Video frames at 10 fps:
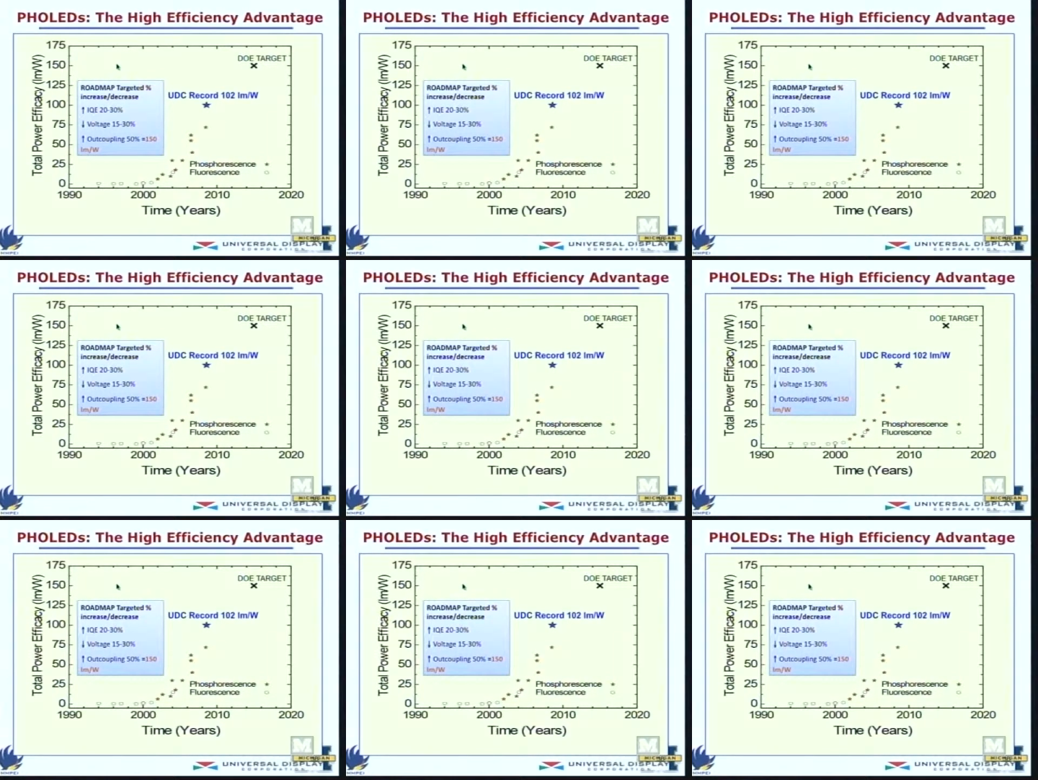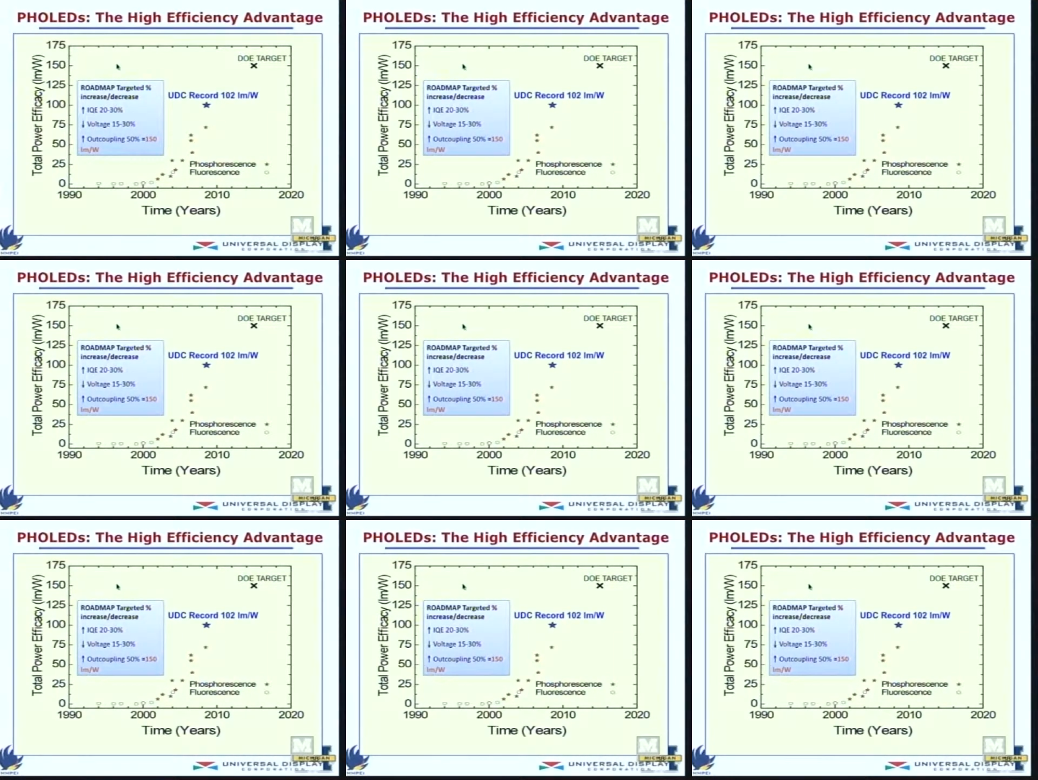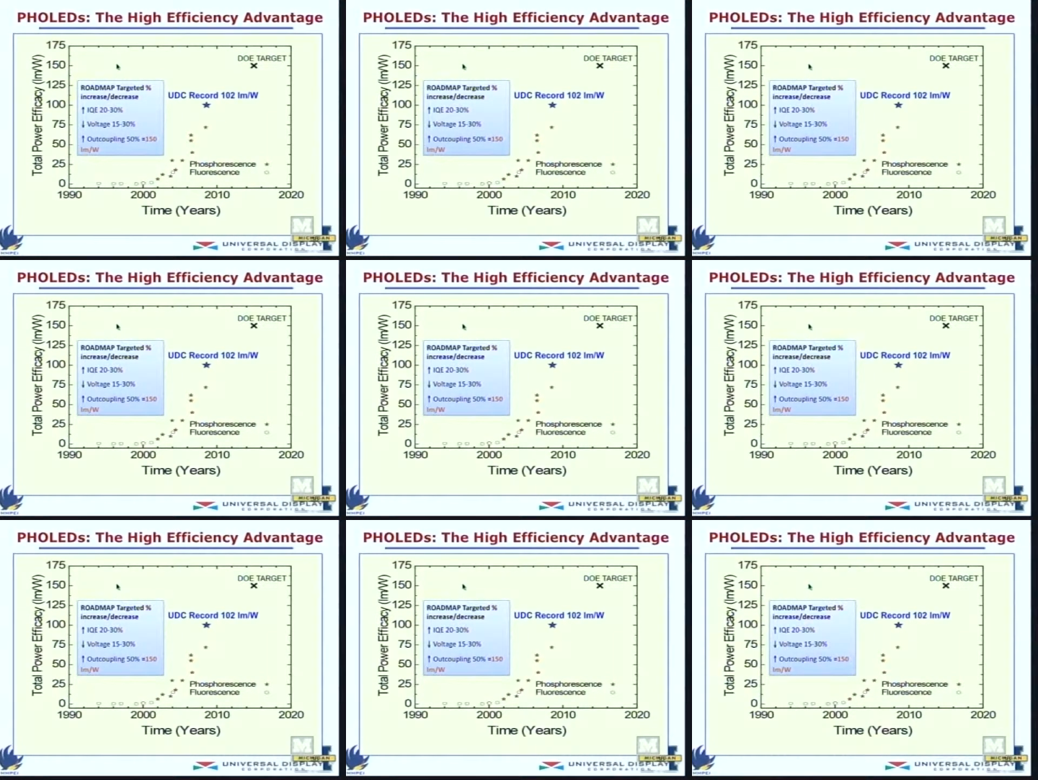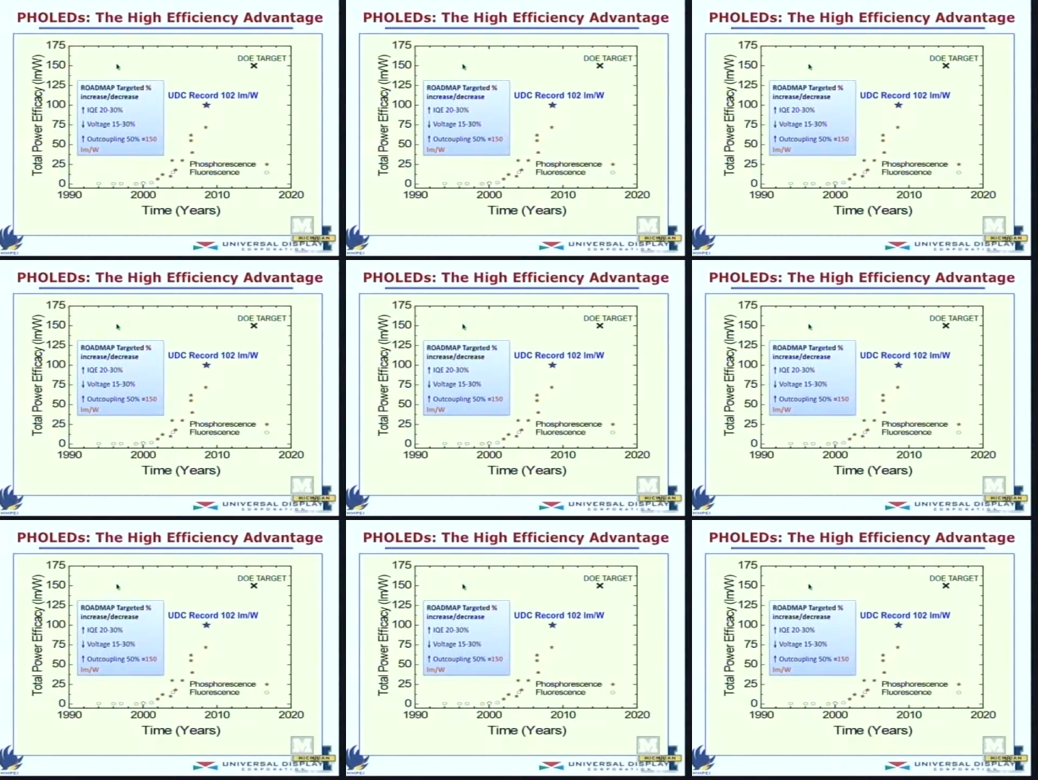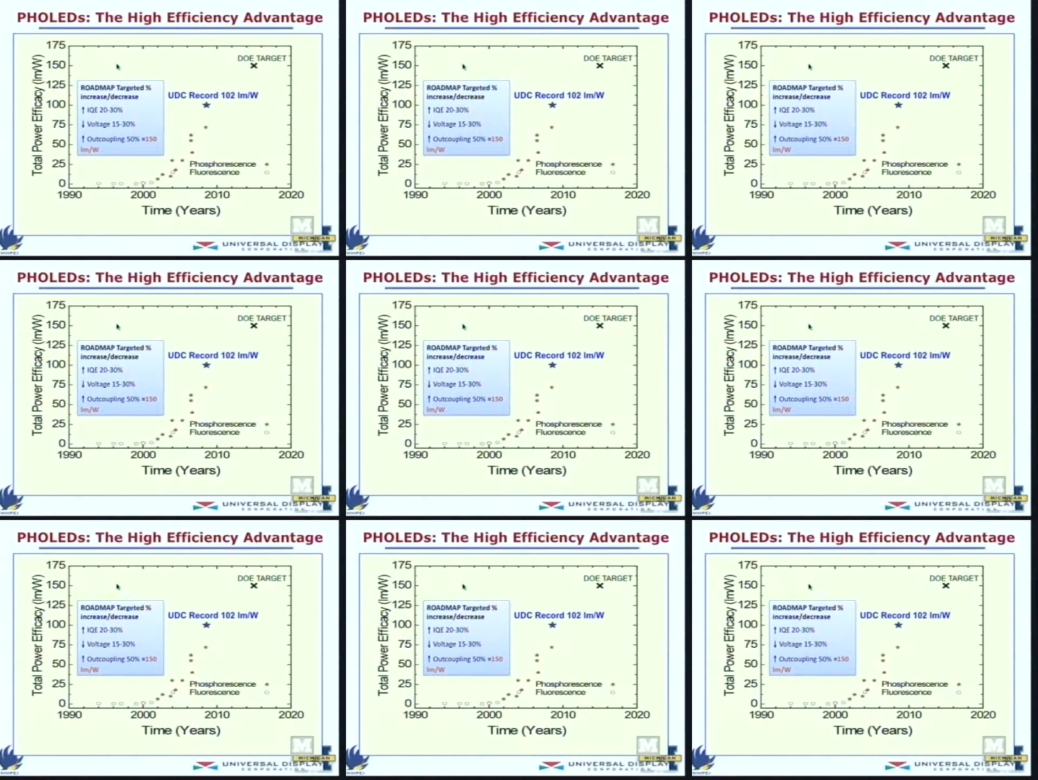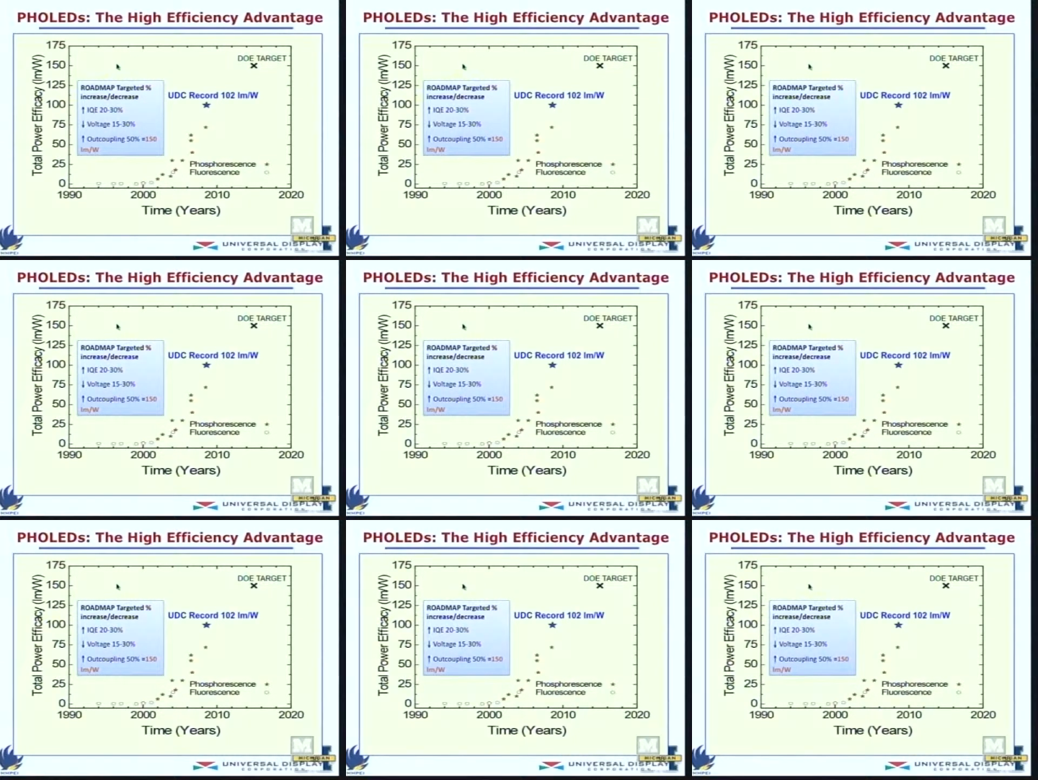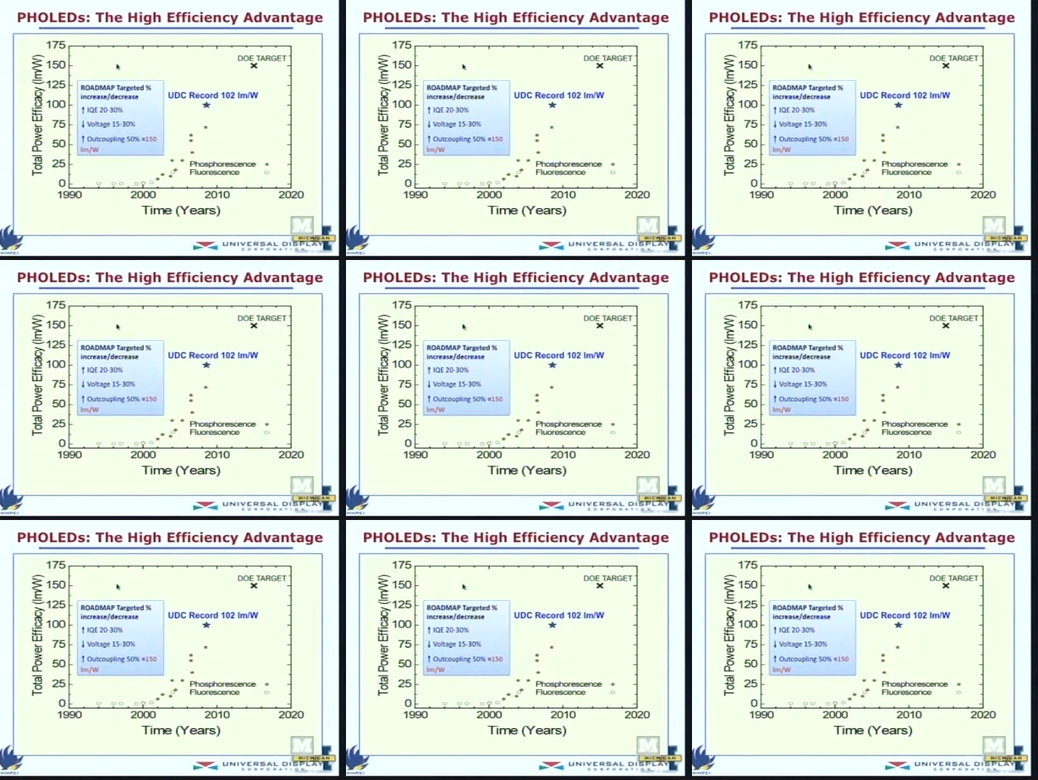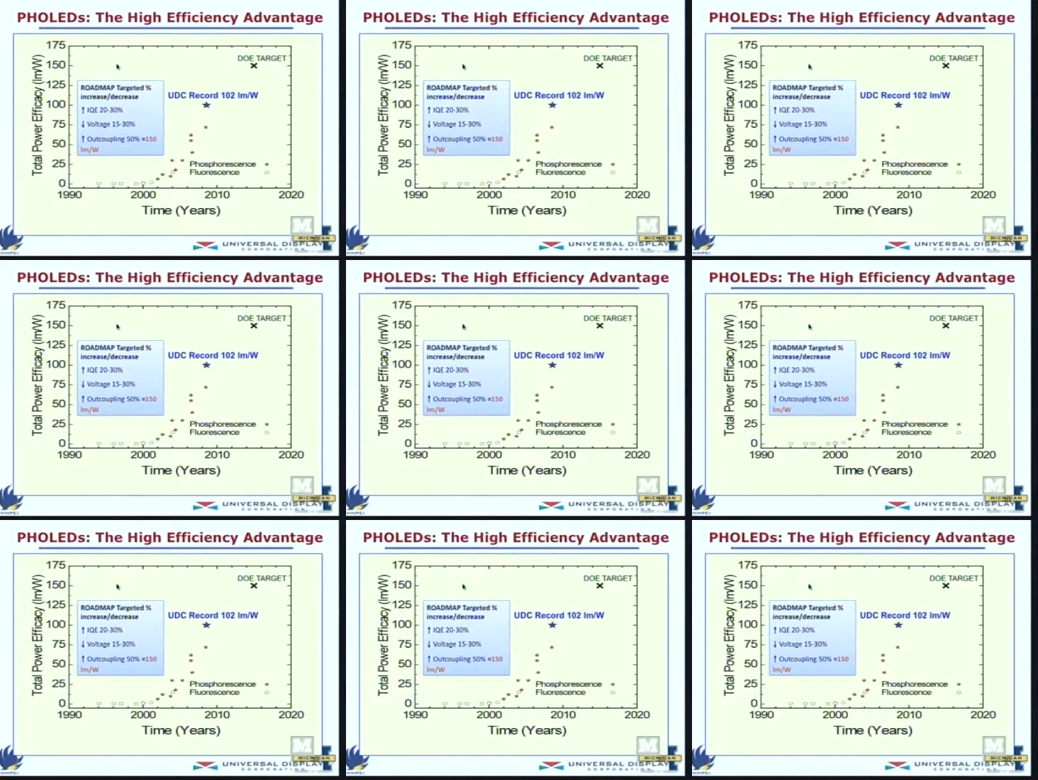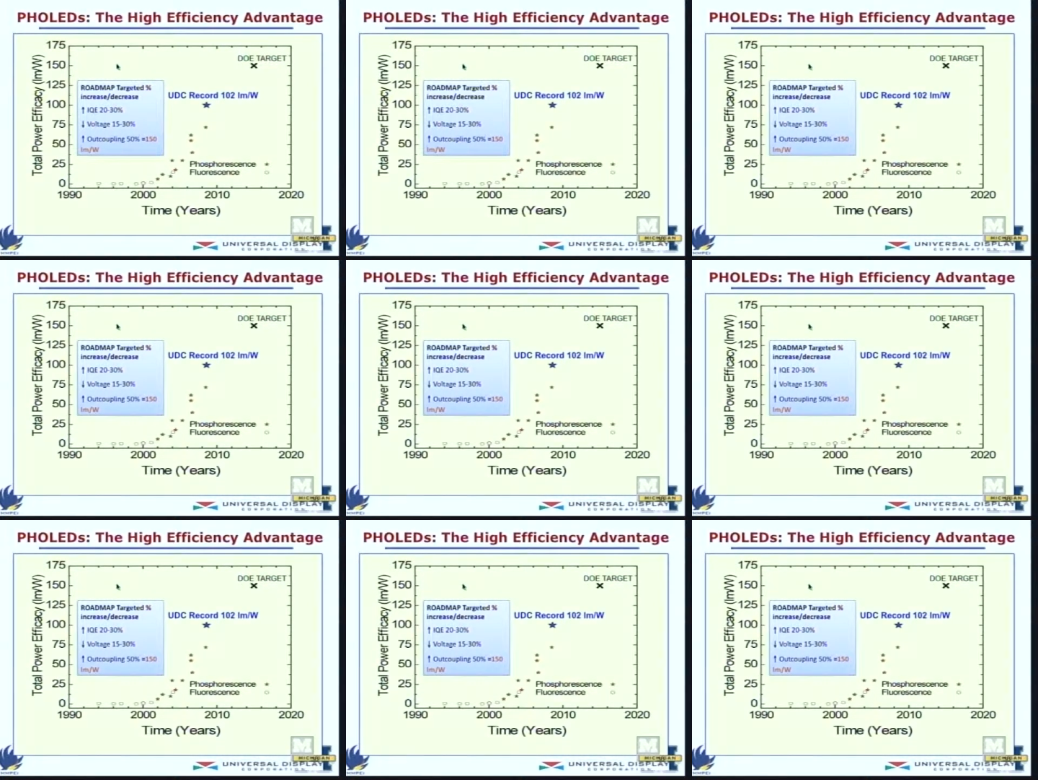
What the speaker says: [unreadable: no face in view]